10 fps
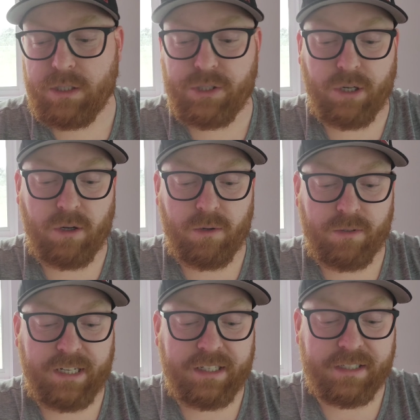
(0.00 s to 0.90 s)
So,
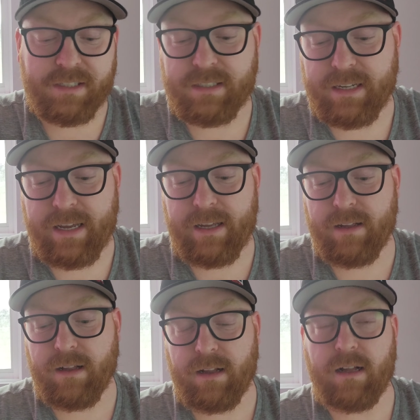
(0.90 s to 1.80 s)
needless to say,
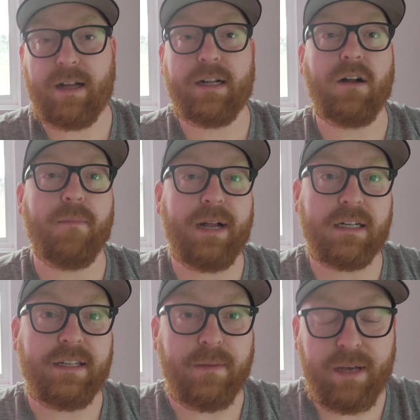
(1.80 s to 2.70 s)
I got
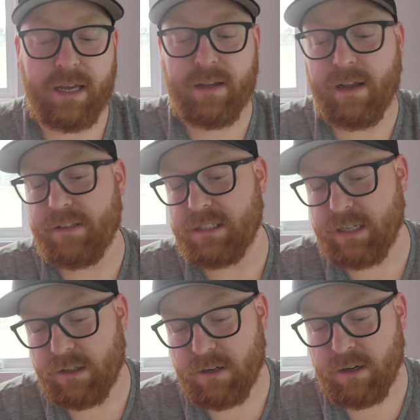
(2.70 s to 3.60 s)
back to eBay and the
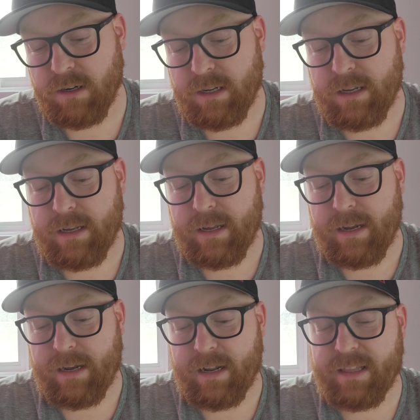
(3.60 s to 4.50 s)
seller,
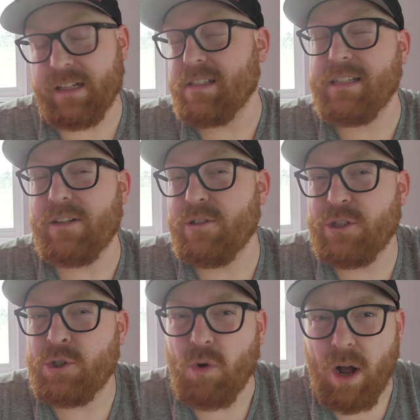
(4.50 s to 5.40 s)
and I think the seller
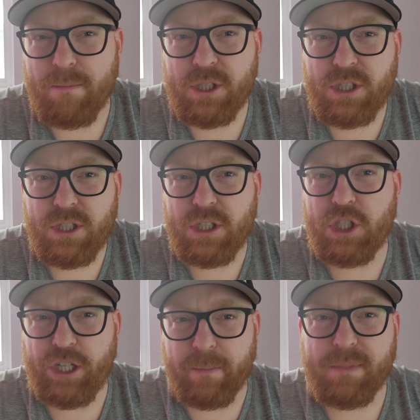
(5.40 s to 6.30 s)
just drop
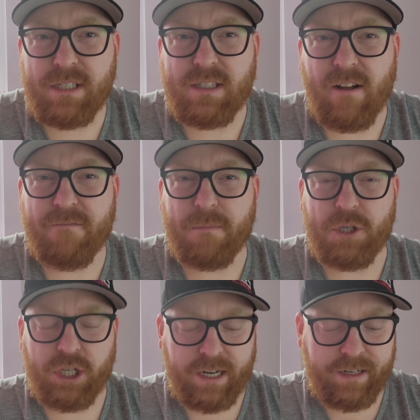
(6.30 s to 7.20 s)
ships stuff
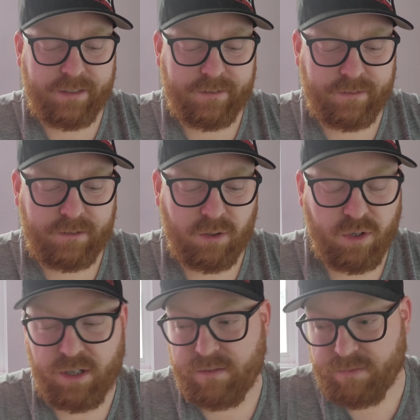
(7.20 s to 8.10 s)
from China
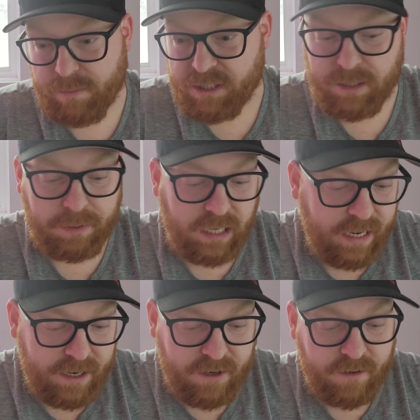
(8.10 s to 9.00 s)
or from a
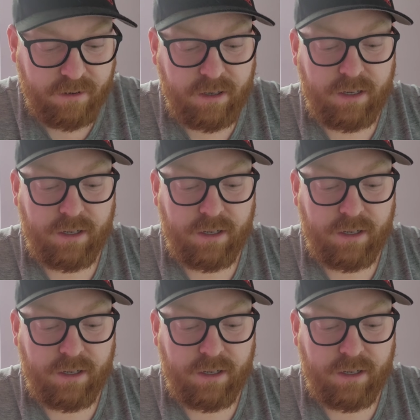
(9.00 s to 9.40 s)
supplier